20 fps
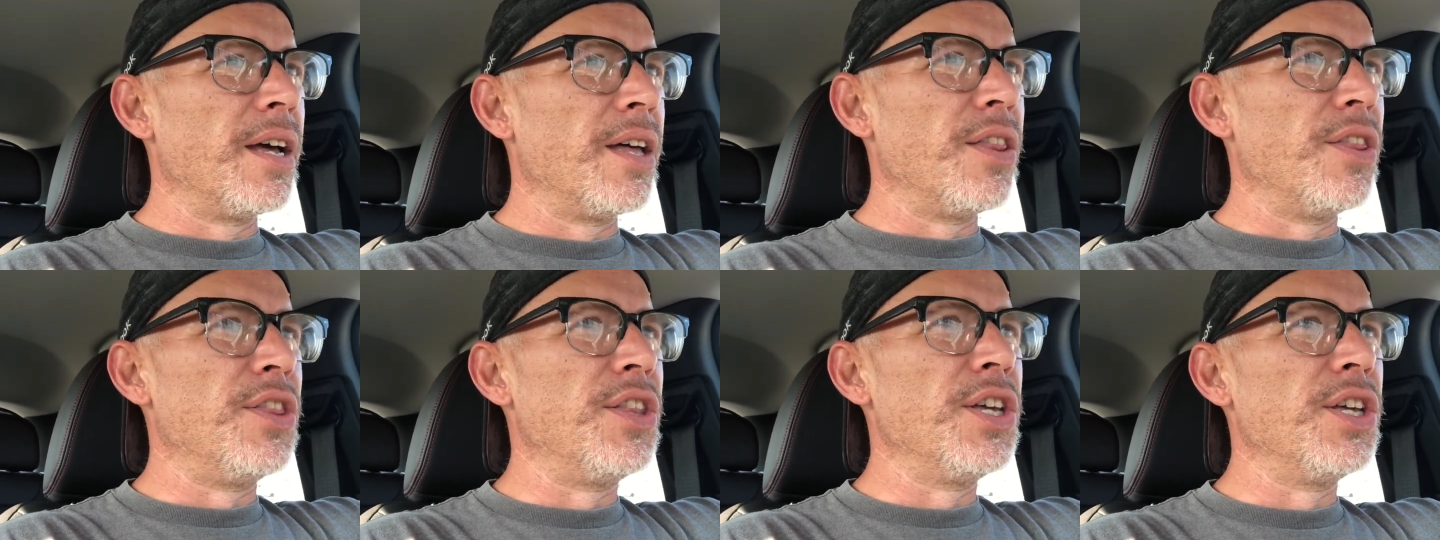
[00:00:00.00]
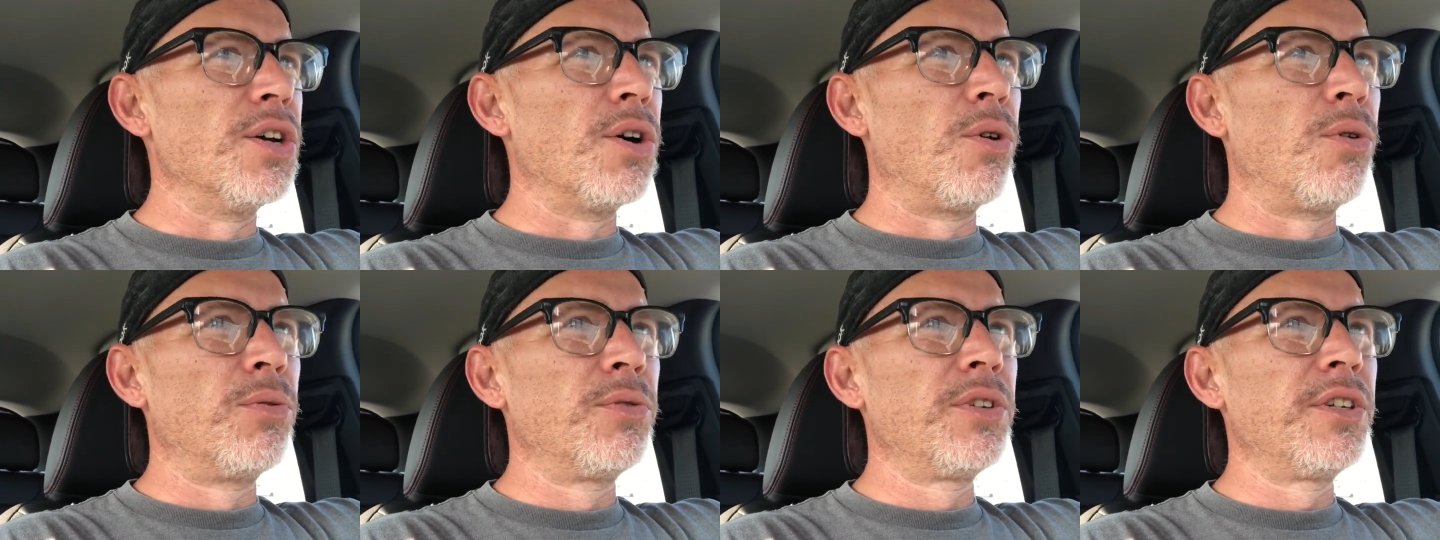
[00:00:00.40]
The
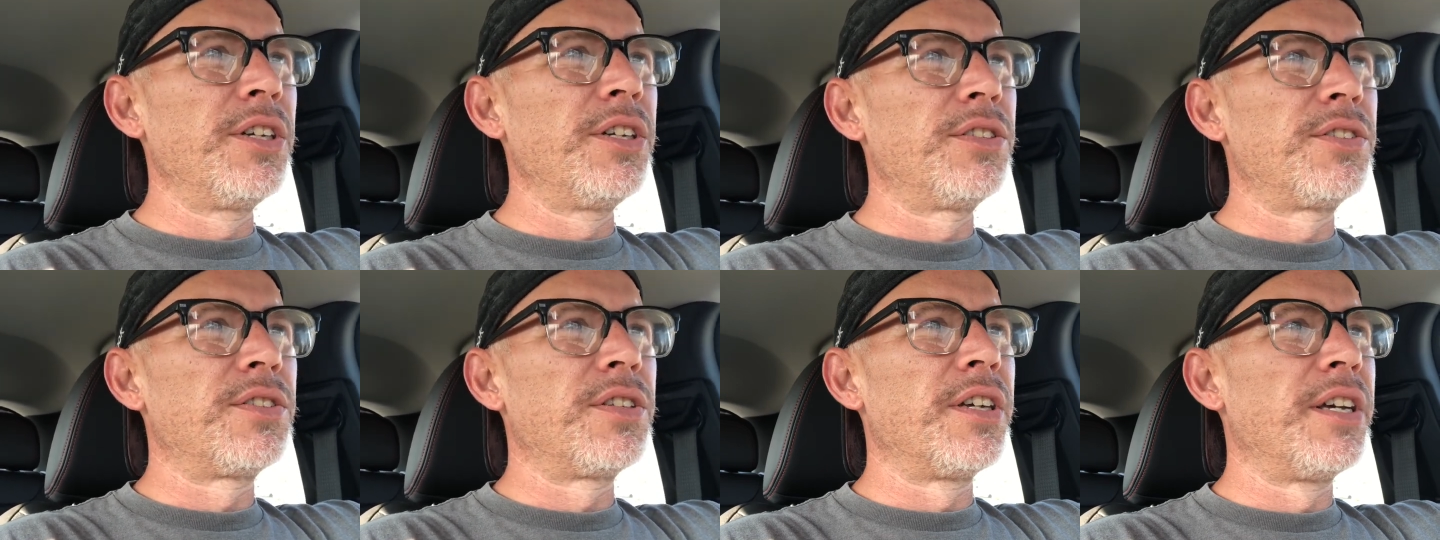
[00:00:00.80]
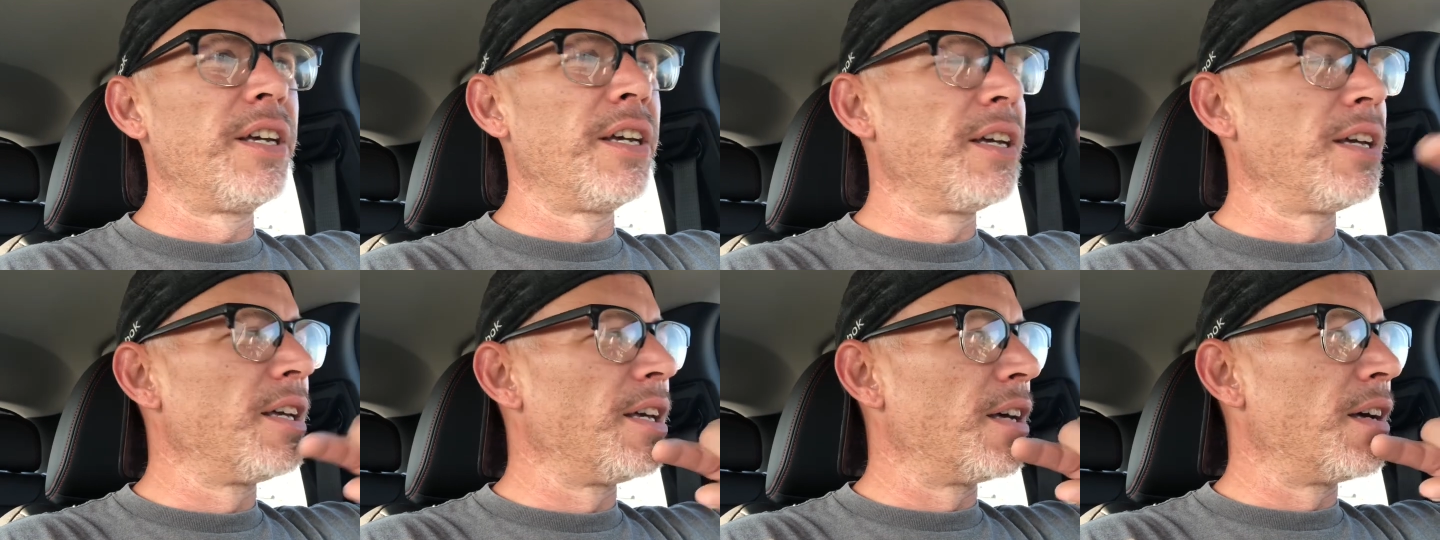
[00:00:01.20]
only
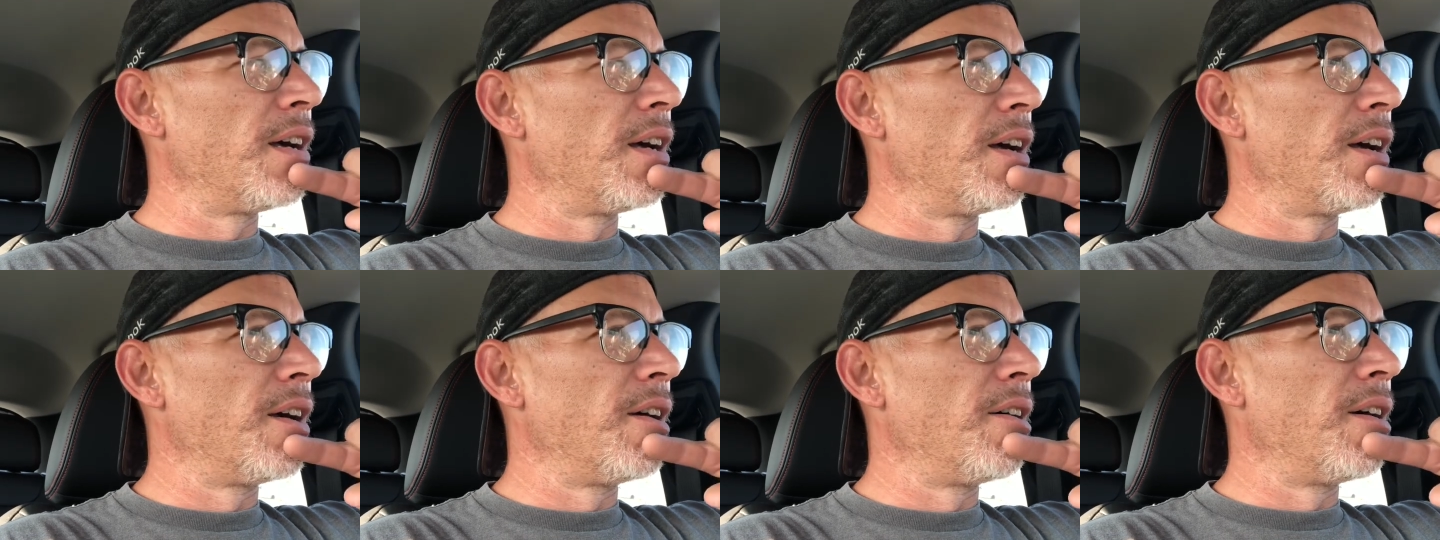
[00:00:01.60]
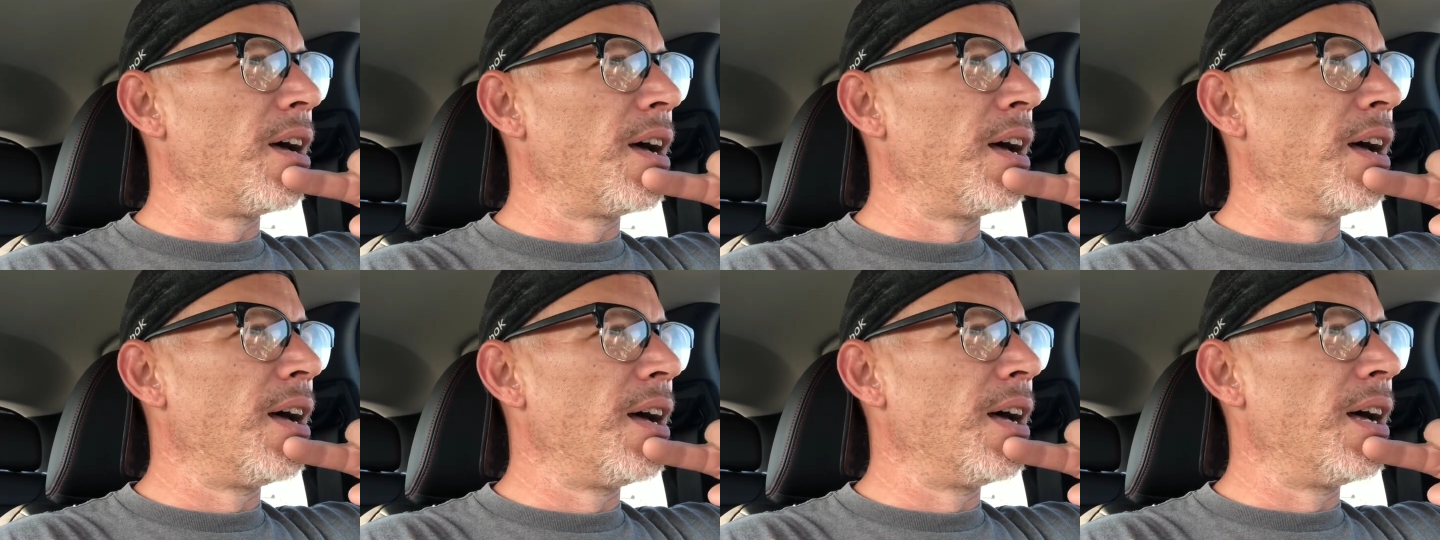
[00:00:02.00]

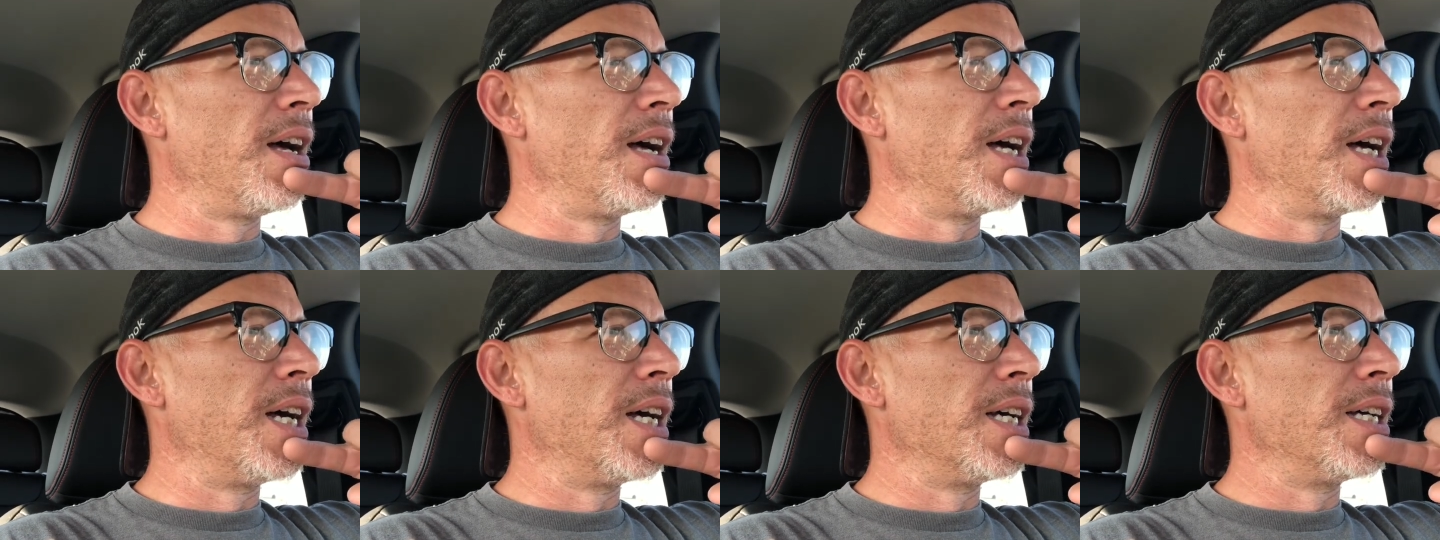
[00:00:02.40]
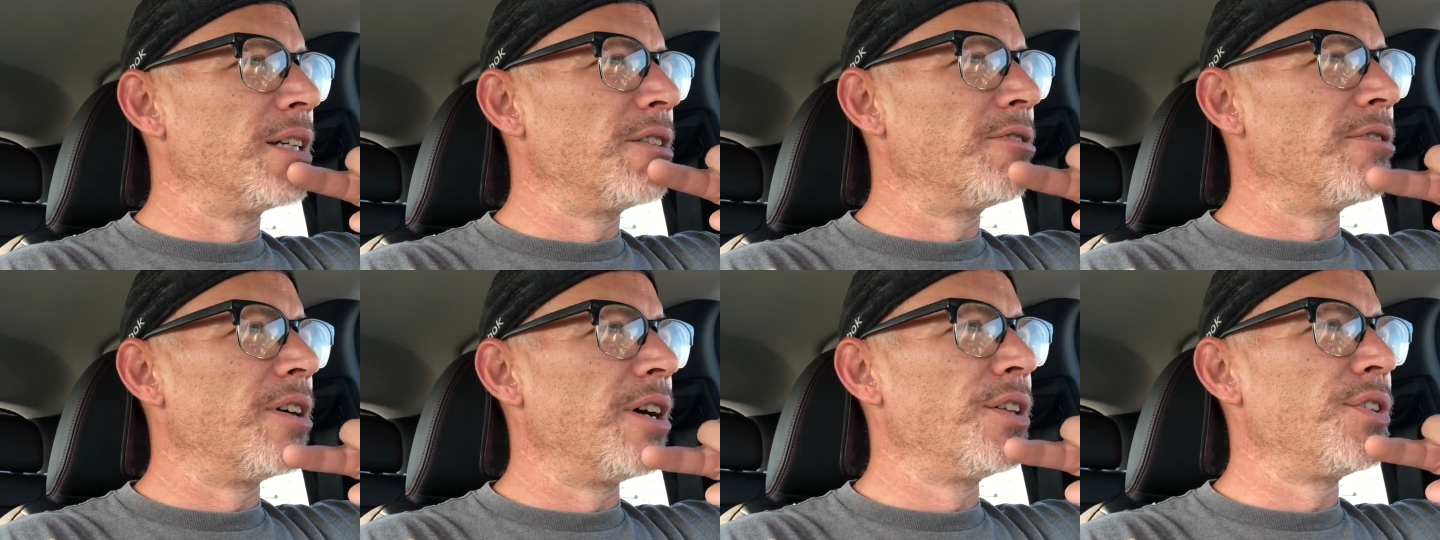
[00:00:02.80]

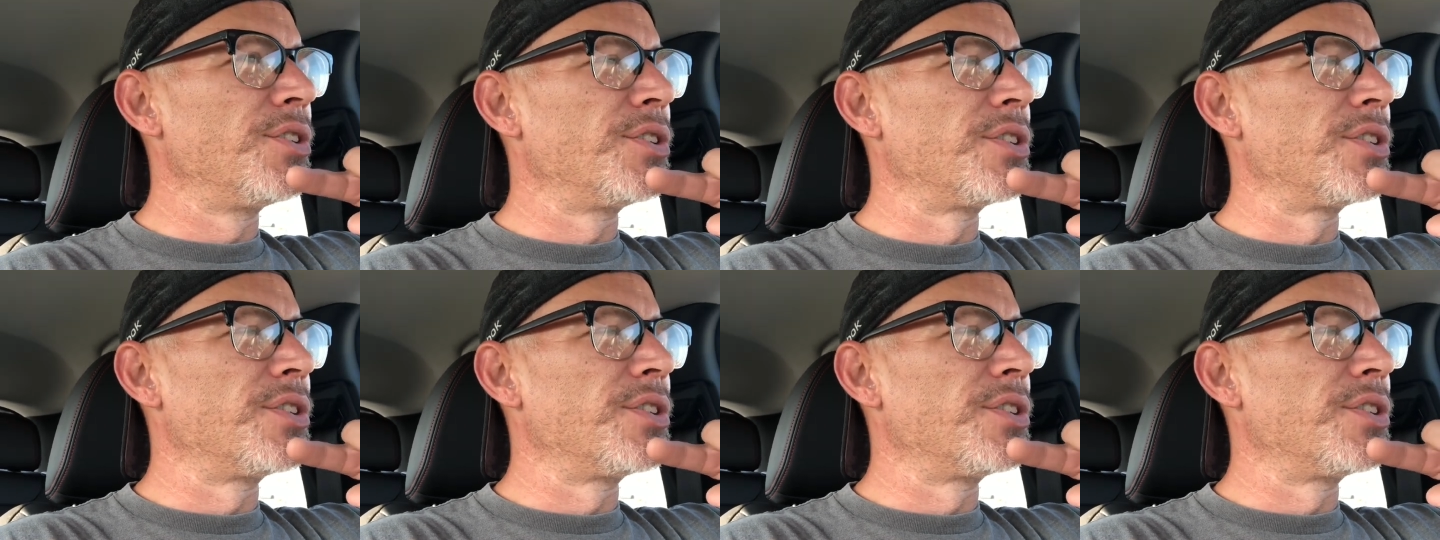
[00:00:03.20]
other